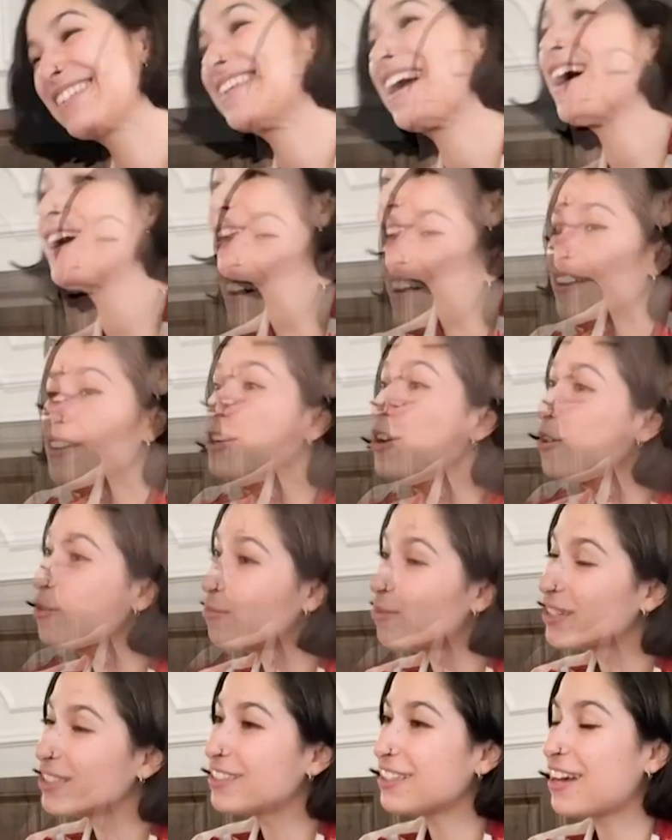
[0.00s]
Sardo. No,
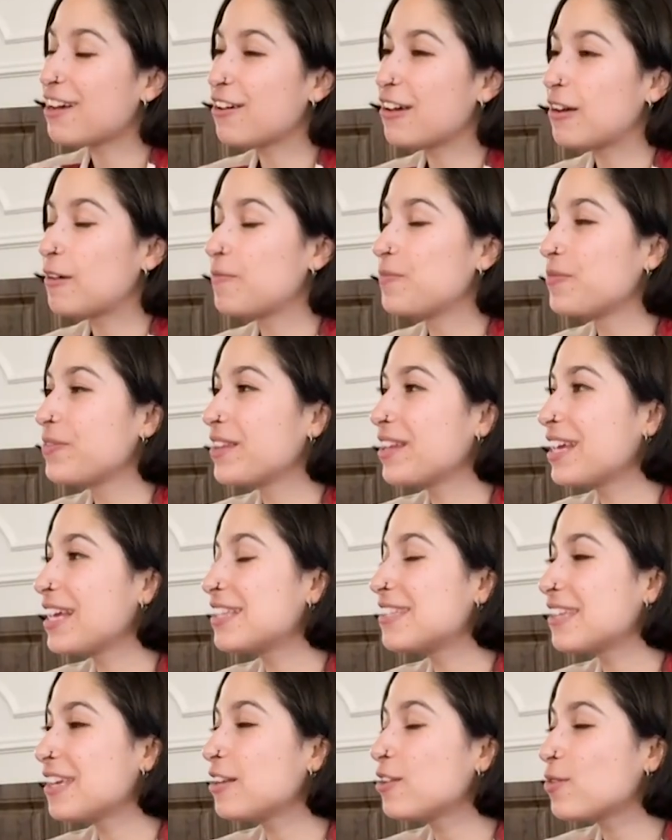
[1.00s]
but
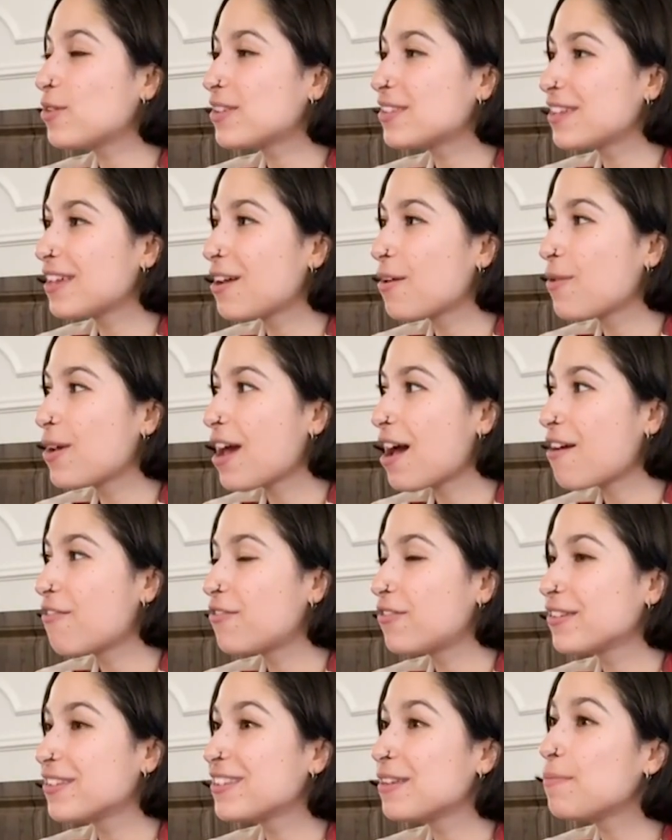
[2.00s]
it's interesting. We have
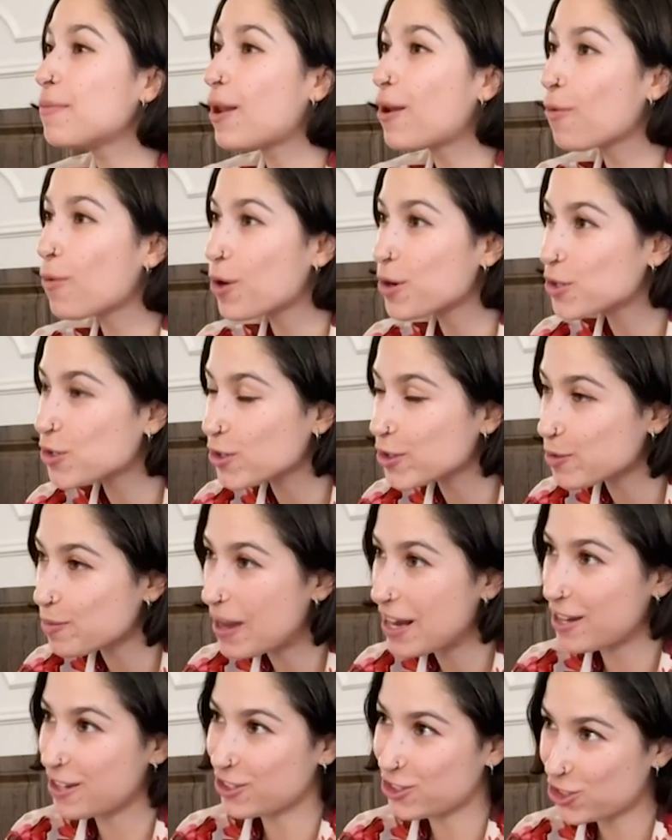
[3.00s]
similar words in
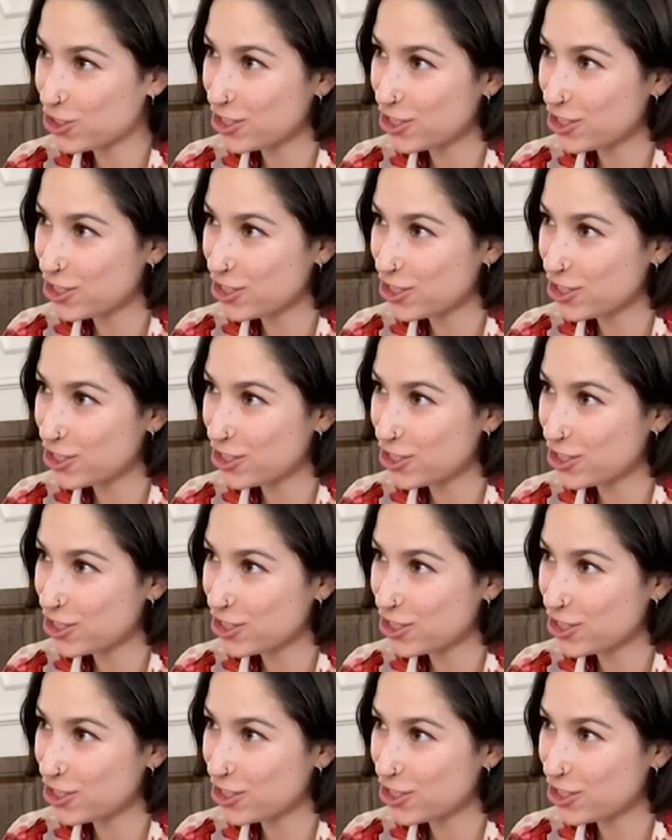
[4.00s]
Spanish.